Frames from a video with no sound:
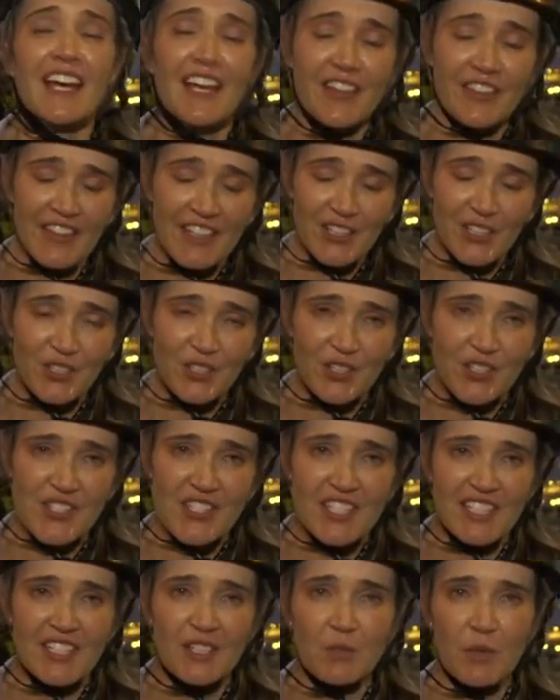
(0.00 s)
Yeah, thank you,
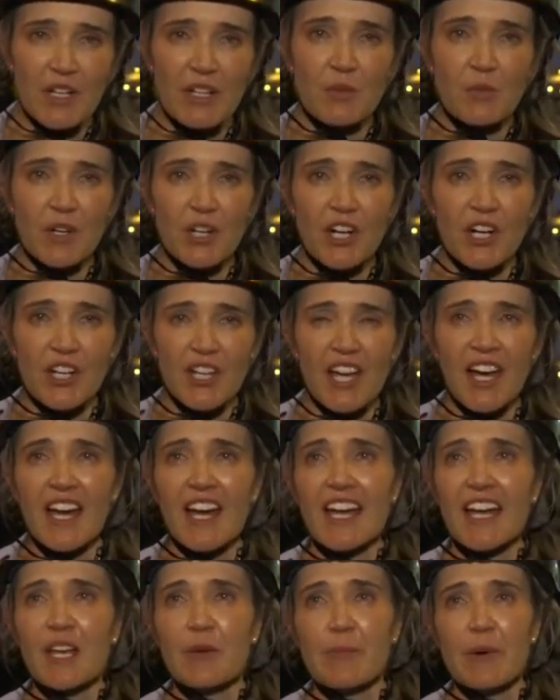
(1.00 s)
Christi. We're, we're
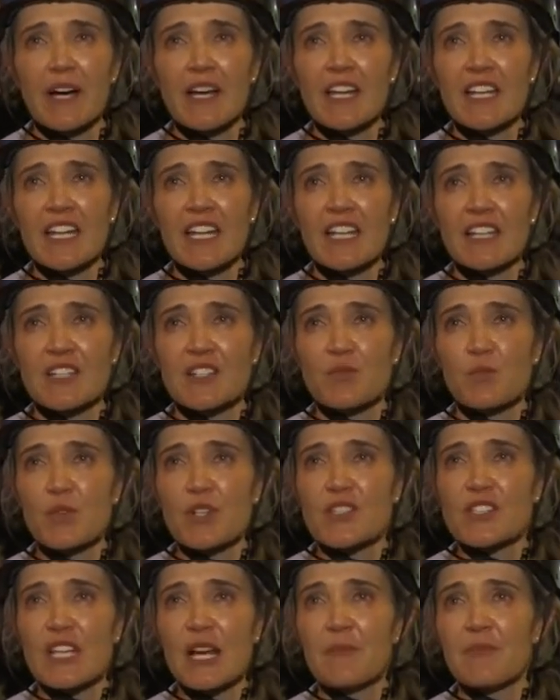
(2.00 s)
okay, but it
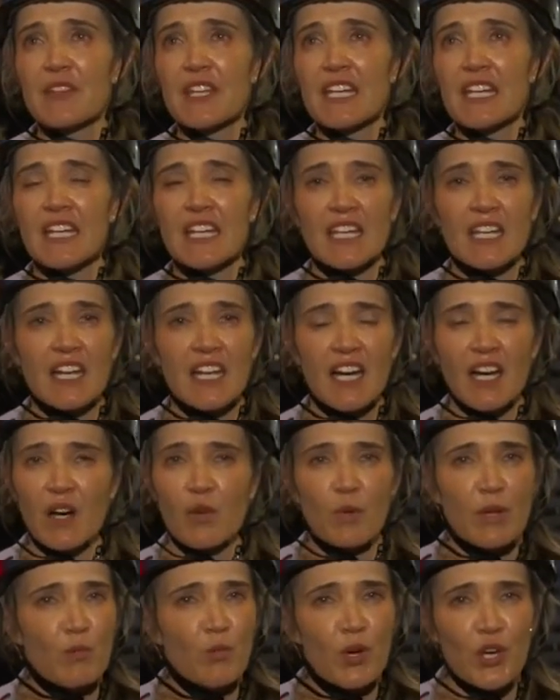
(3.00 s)
was something
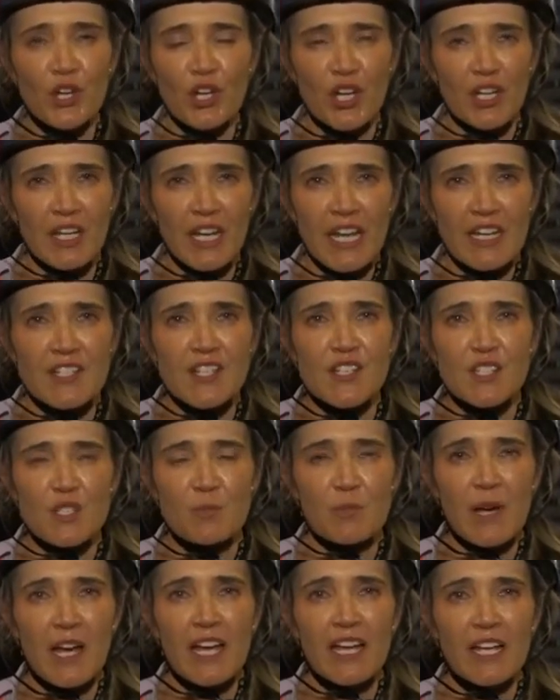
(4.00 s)
uh, we were not
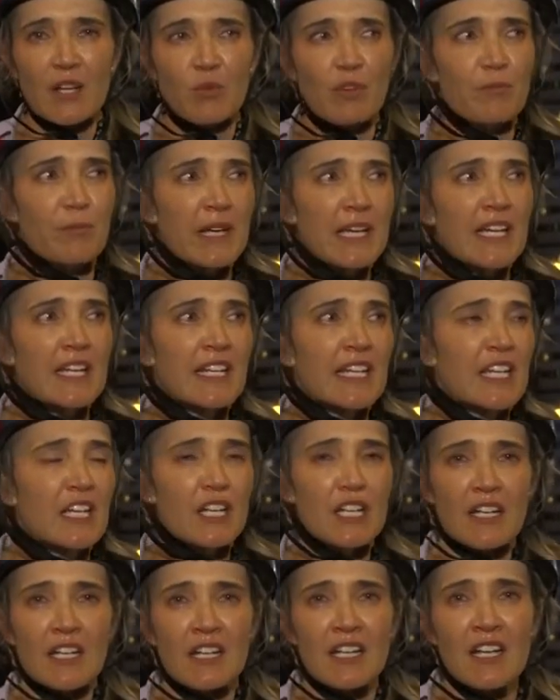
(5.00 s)
anticipating. We've been
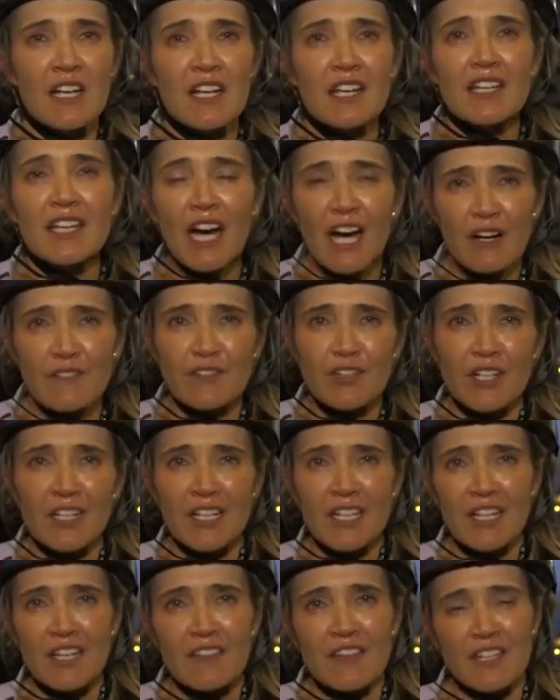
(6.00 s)
here
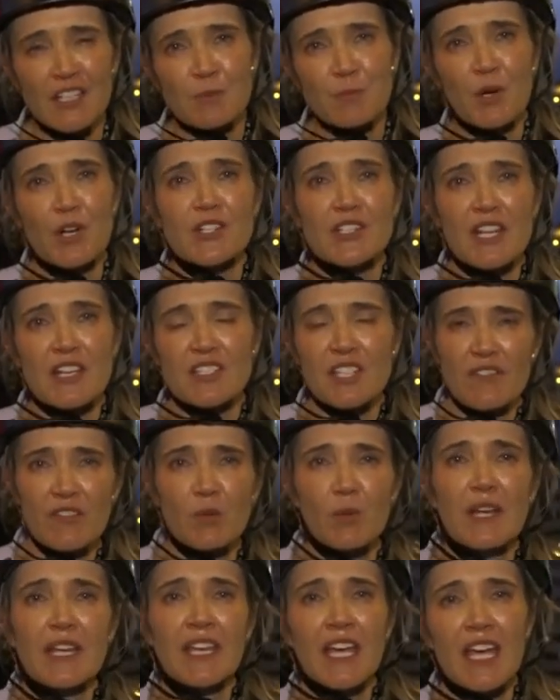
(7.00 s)
covering these
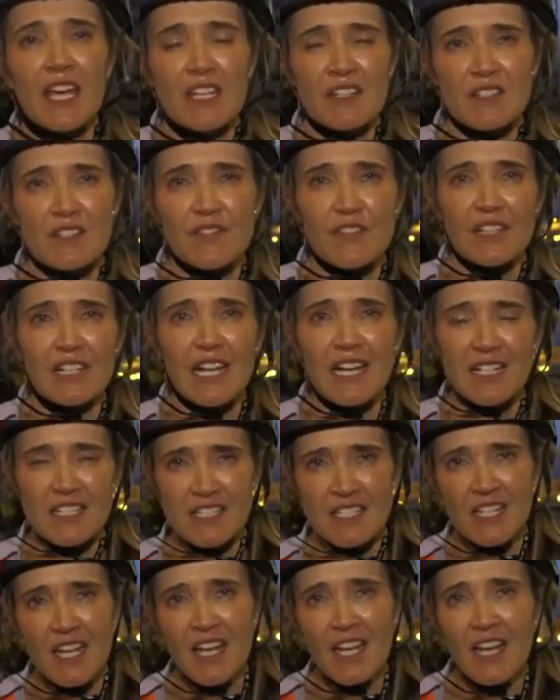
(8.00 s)
protests every weekend for the
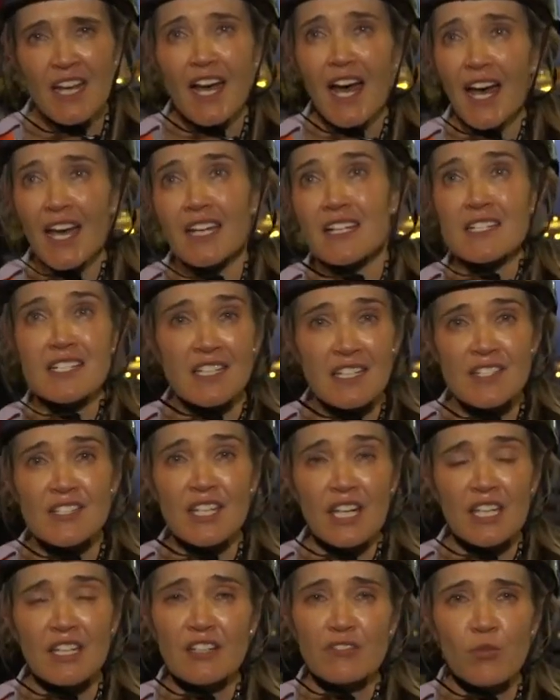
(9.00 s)
last eight
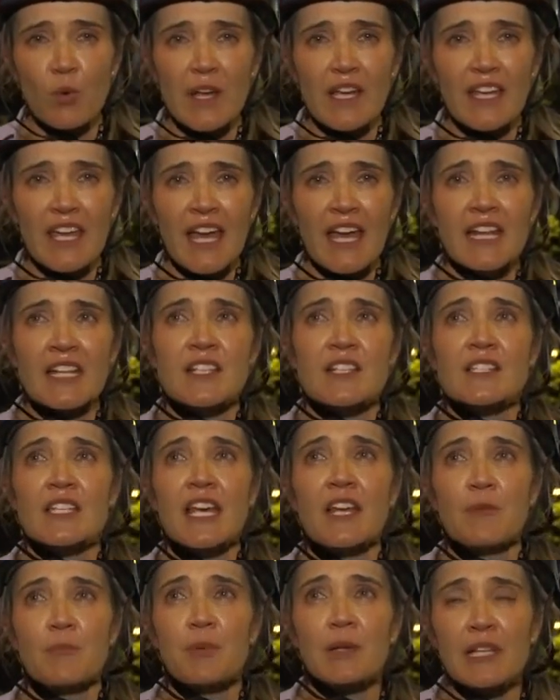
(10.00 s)
consecutive
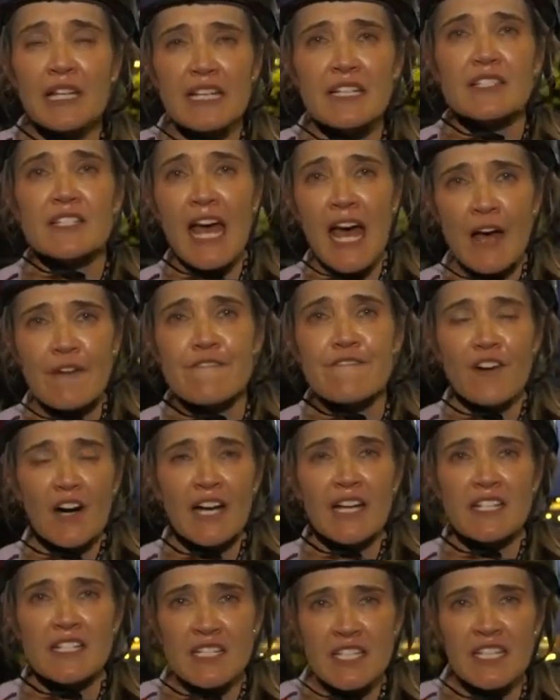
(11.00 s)
weekends, and police have
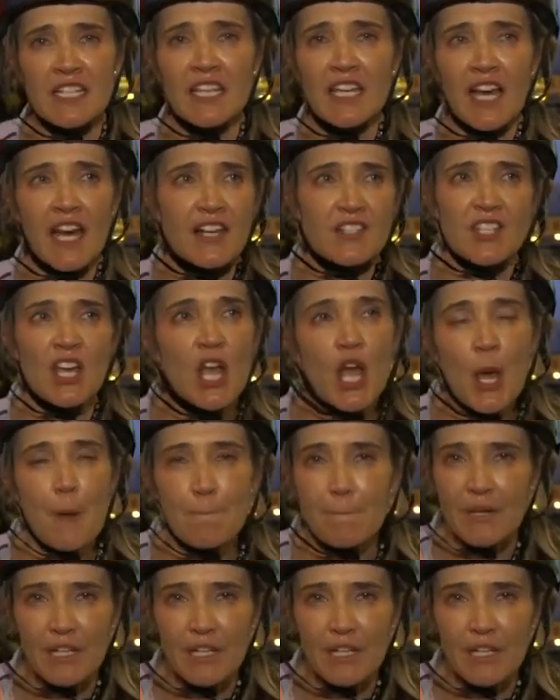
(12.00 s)
fired tear gas